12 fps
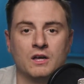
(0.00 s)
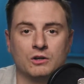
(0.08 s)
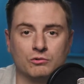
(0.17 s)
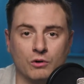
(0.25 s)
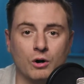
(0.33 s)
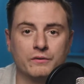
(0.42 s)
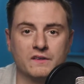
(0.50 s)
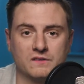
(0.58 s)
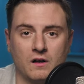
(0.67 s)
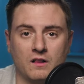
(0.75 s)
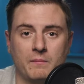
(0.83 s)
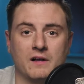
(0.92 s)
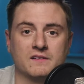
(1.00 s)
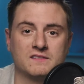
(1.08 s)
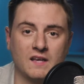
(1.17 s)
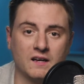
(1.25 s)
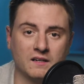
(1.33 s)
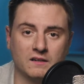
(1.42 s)
Growth is all about
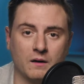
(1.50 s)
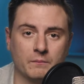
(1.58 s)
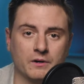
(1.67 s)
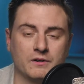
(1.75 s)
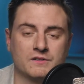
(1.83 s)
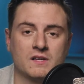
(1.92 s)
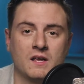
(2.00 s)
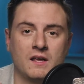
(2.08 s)
setting numbers